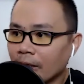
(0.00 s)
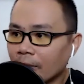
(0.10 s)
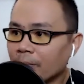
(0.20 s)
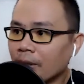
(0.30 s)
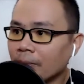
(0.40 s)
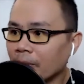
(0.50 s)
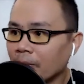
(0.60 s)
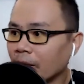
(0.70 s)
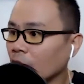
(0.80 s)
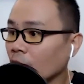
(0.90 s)
people
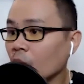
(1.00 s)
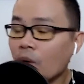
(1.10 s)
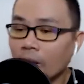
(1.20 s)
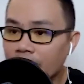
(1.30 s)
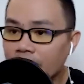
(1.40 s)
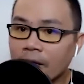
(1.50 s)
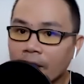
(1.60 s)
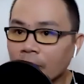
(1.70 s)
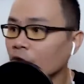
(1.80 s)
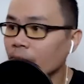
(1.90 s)
that don't want
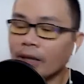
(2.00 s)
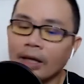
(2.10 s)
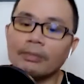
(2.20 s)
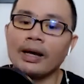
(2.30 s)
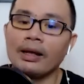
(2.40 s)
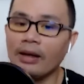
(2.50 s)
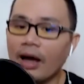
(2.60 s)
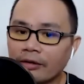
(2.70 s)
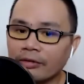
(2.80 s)
me to be in my life?